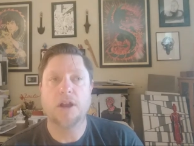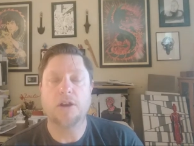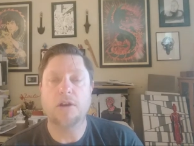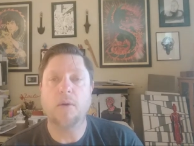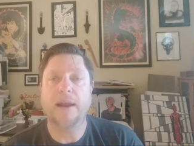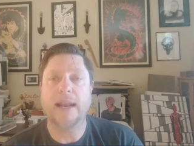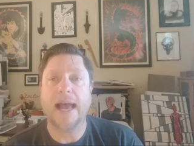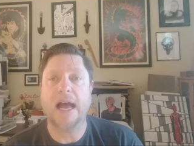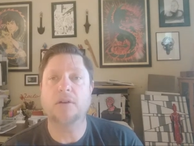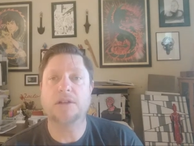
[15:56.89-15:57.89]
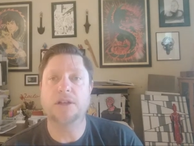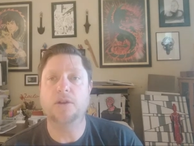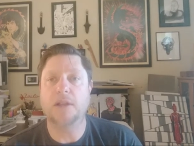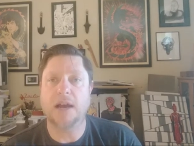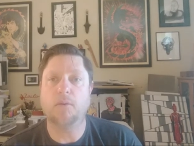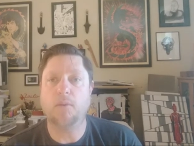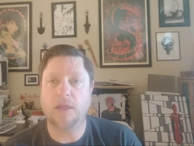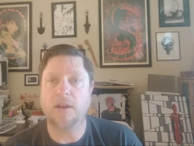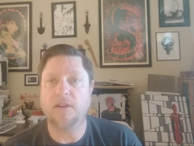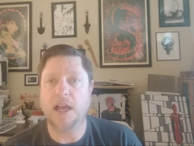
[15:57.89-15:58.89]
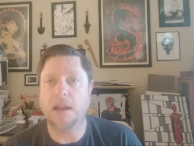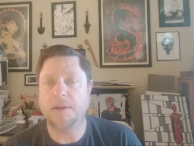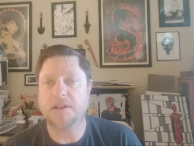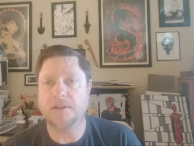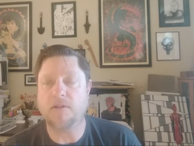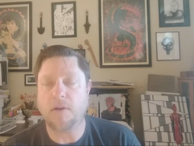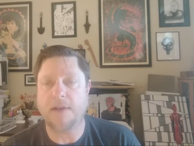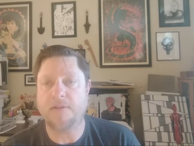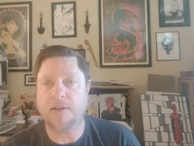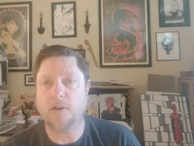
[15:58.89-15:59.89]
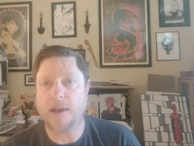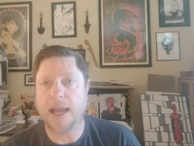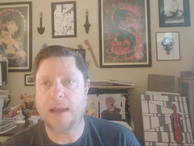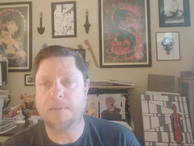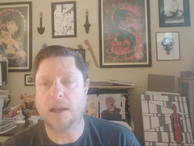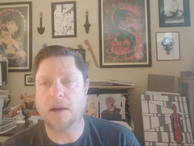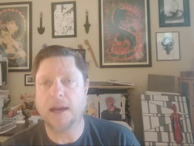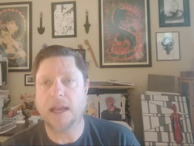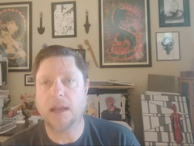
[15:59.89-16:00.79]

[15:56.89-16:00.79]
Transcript: knowing how to do that with these elements of graphic vocabulary